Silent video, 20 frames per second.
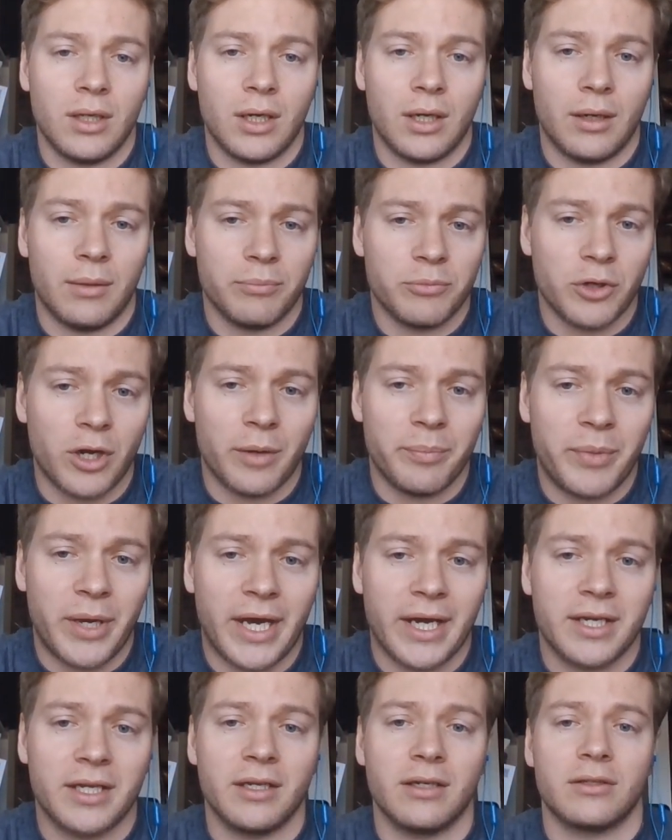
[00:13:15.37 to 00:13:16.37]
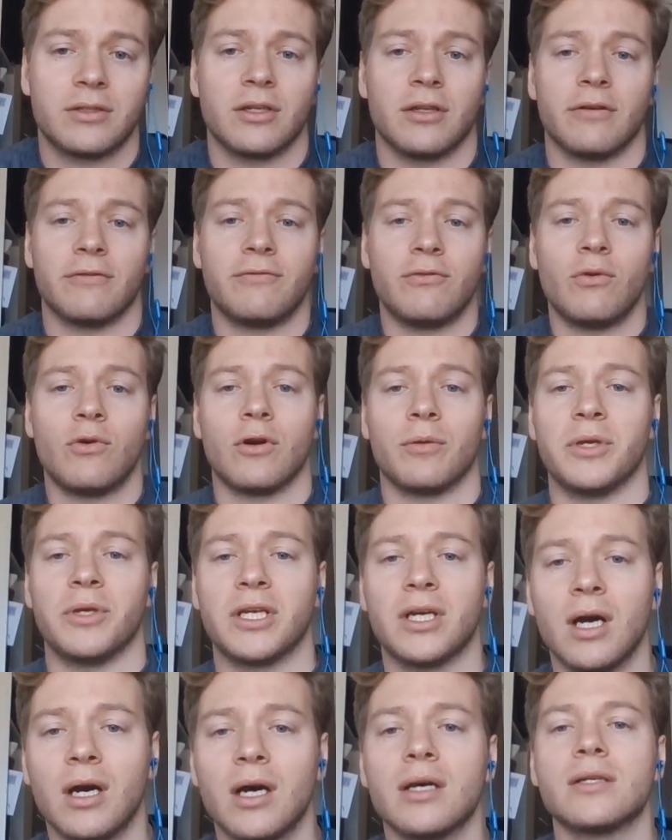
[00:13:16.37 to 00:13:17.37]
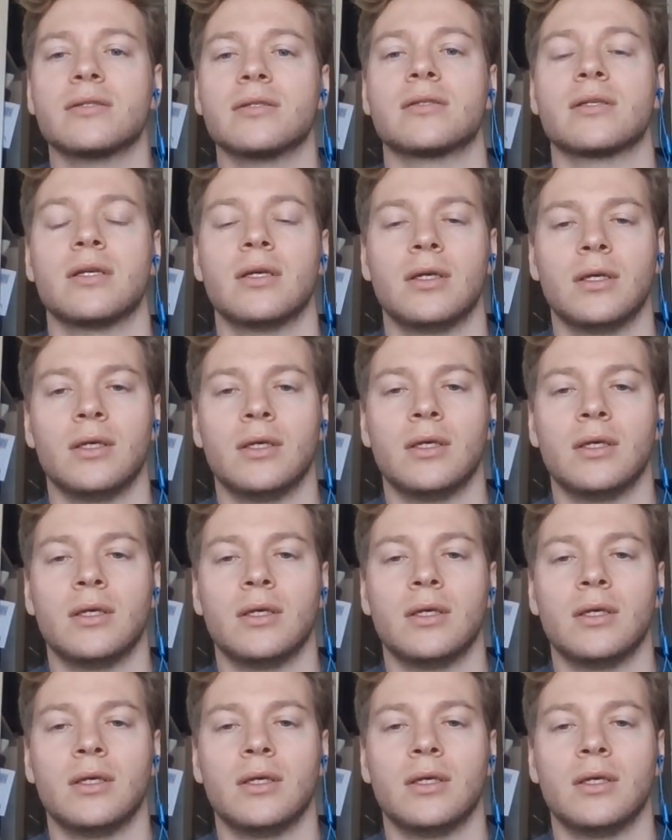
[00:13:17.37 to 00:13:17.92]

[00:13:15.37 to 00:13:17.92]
brought back into the fore because